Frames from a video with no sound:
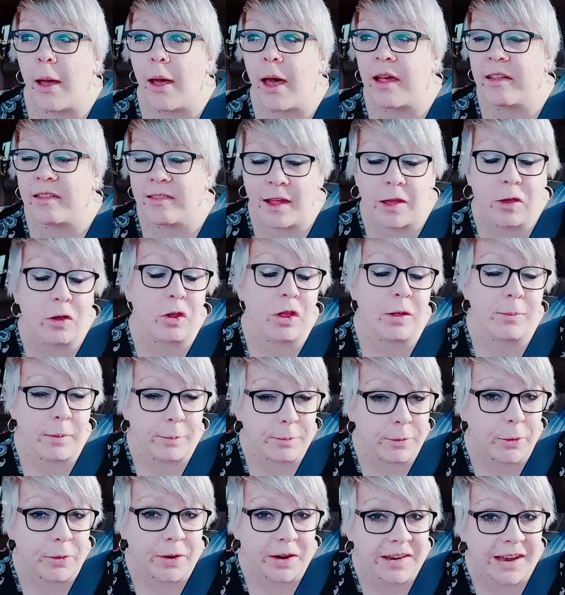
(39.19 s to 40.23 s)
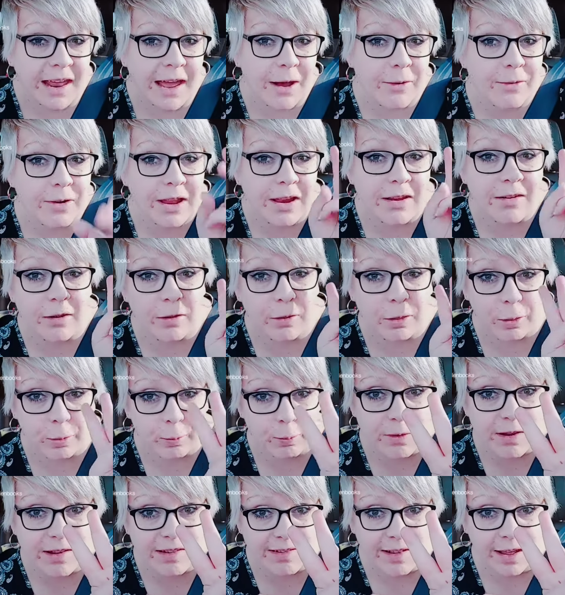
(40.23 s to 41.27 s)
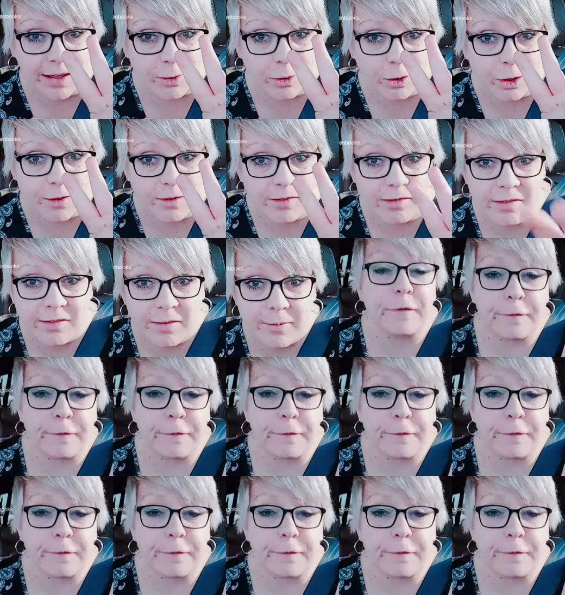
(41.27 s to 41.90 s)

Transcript: essentially be broken down into 3 sections.